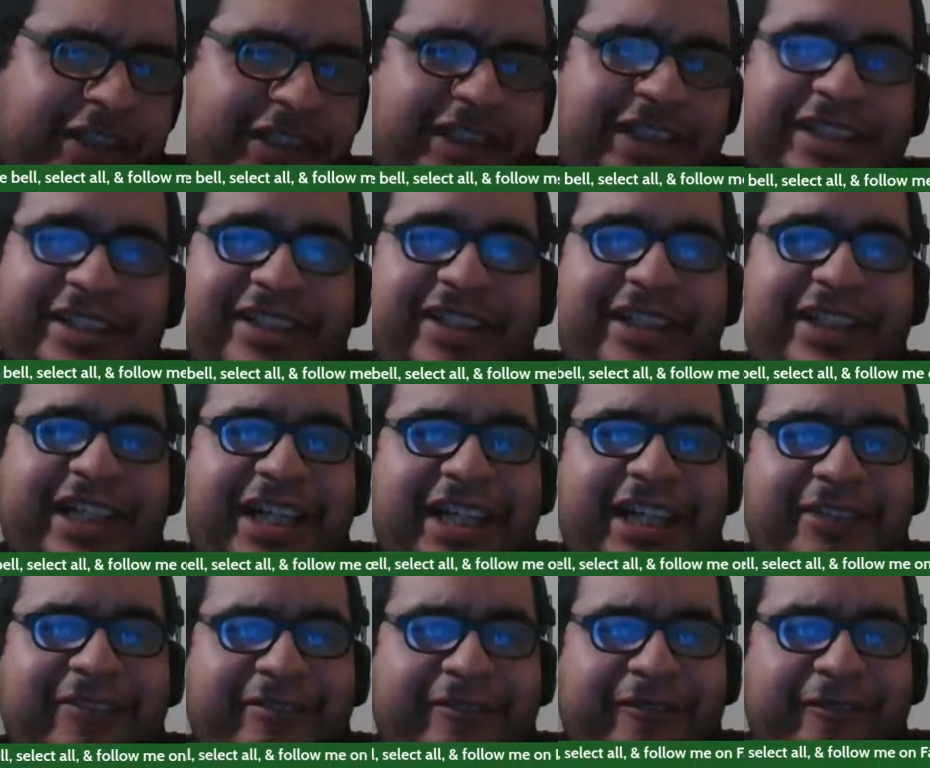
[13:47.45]
Now,
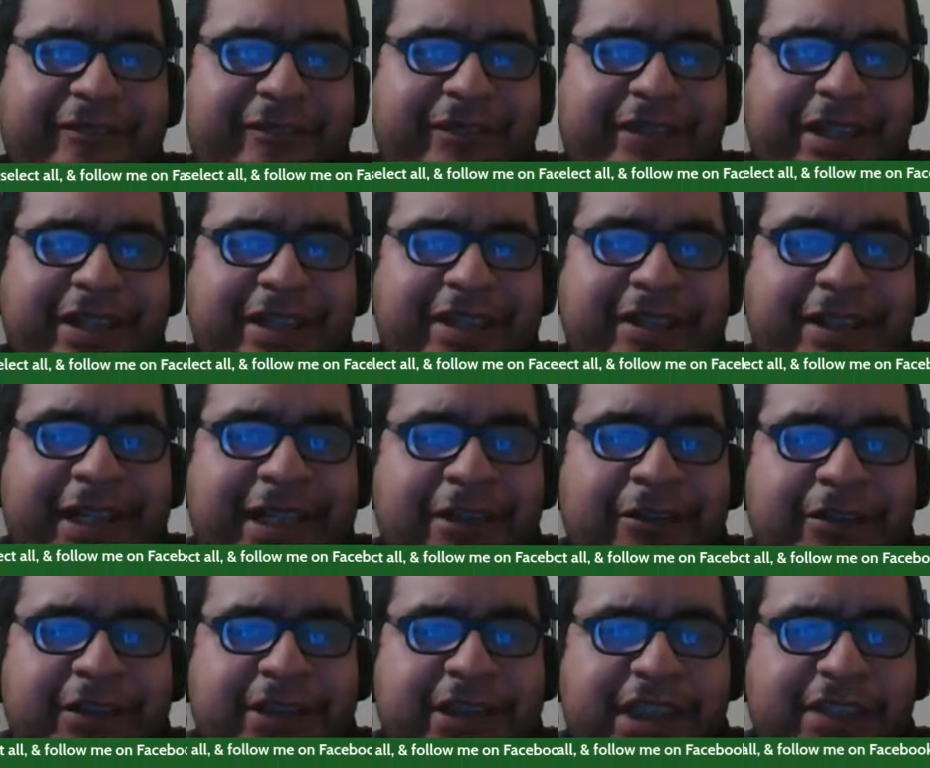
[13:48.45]
sometimes
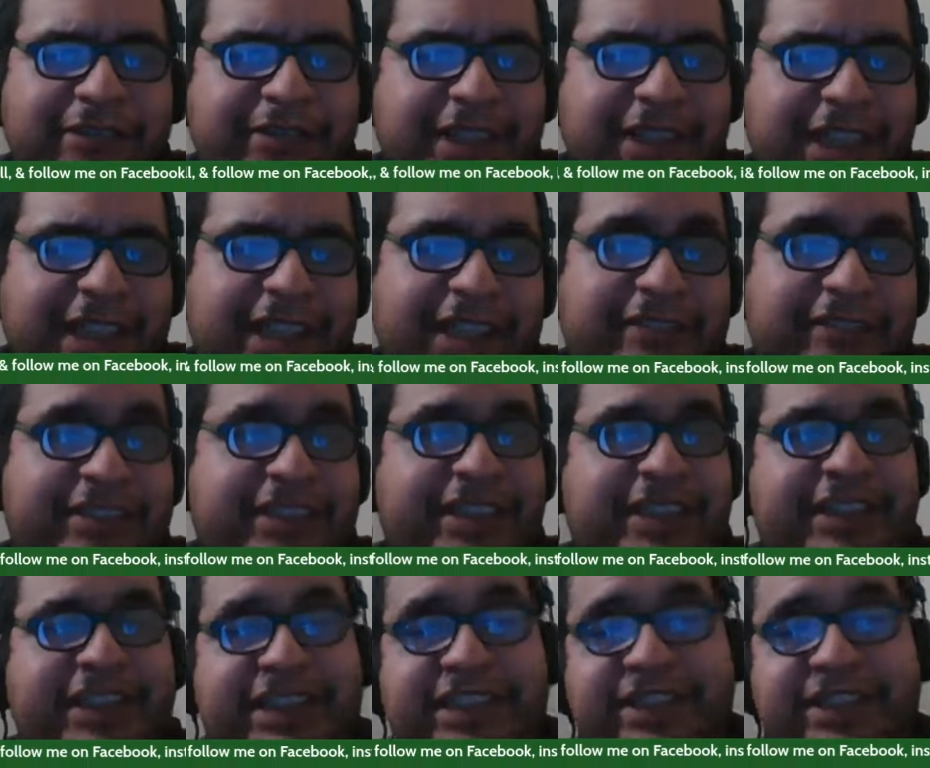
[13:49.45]
these people